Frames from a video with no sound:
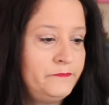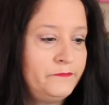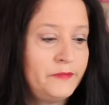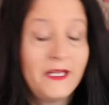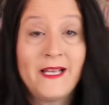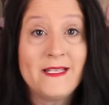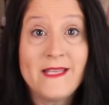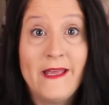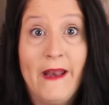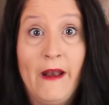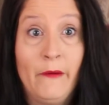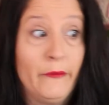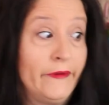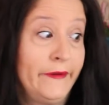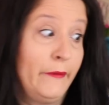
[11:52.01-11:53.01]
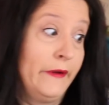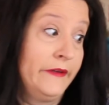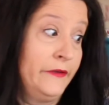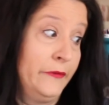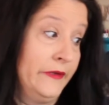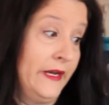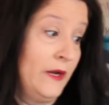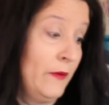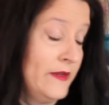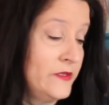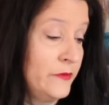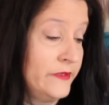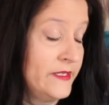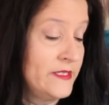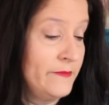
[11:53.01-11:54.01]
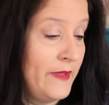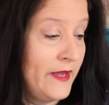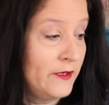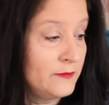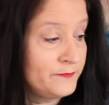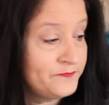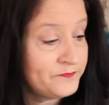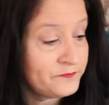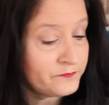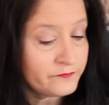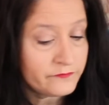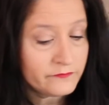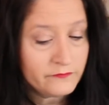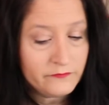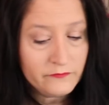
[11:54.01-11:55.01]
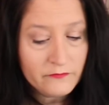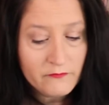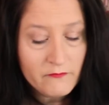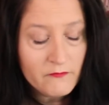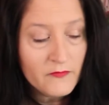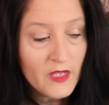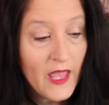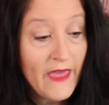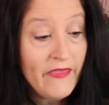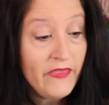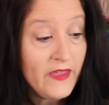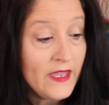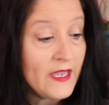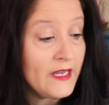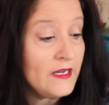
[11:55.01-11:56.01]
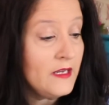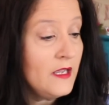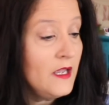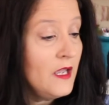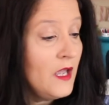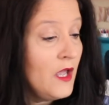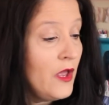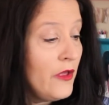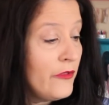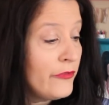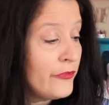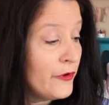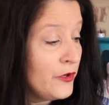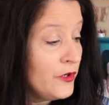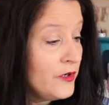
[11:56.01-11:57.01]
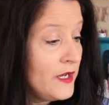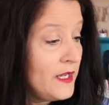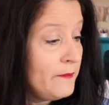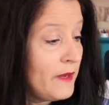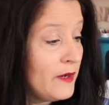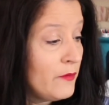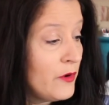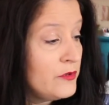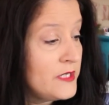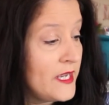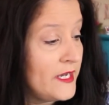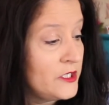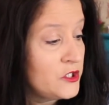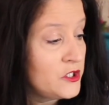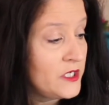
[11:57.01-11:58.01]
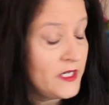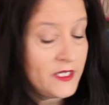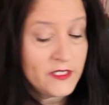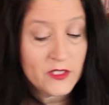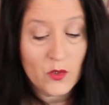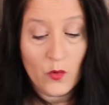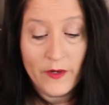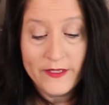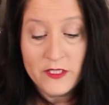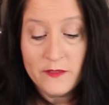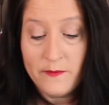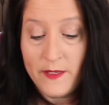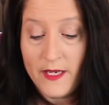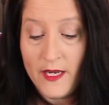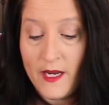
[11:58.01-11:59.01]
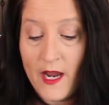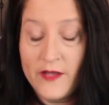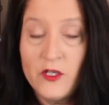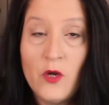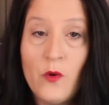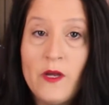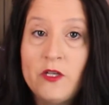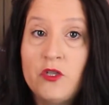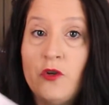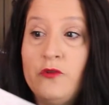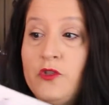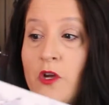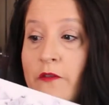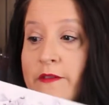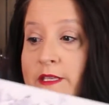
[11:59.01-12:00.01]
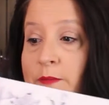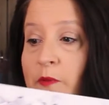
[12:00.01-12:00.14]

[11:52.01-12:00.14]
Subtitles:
But like I said, I don't really know how to do it anyway, so it doesn't matter. And then third in my rotation is going to be, I know I showed y'all this